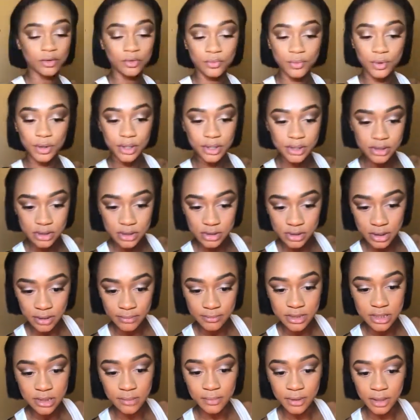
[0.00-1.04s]
You want
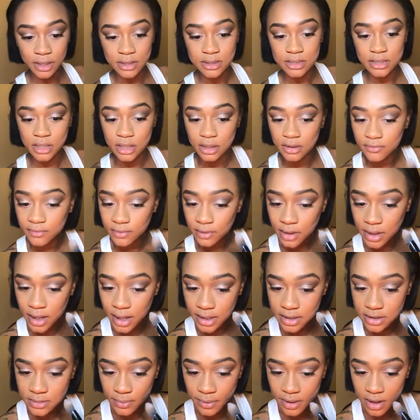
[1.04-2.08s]
them to be as even
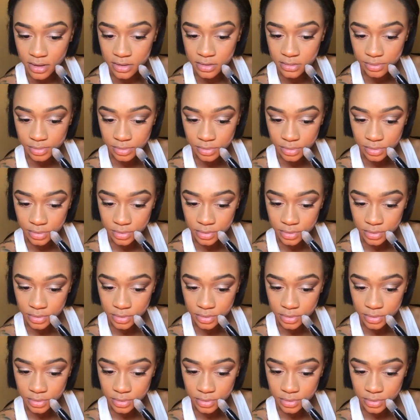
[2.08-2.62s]
as possible.